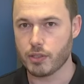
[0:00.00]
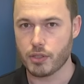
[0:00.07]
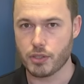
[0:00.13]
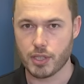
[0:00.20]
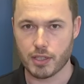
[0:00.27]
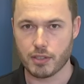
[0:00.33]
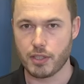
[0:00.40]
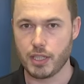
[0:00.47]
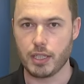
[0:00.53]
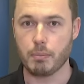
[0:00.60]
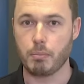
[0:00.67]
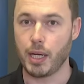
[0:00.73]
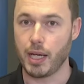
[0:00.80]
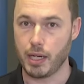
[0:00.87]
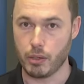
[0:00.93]
to sixteen
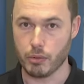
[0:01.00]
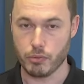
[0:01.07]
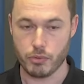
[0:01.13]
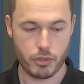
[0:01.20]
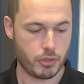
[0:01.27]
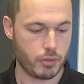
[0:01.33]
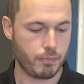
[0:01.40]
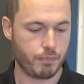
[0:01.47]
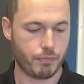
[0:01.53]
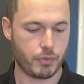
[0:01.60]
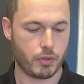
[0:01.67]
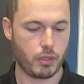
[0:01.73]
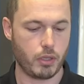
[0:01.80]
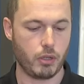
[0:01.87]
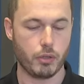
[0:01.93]
pounds
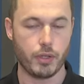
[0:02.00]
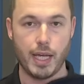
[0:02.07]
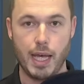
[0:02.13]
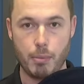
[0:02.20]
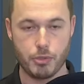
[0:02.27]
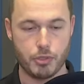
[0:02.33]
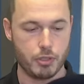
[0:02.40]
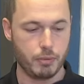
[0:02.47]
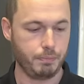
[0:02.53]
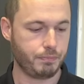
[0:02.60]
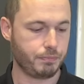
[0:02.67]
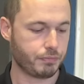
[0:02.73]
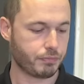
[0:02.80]
on Amazon.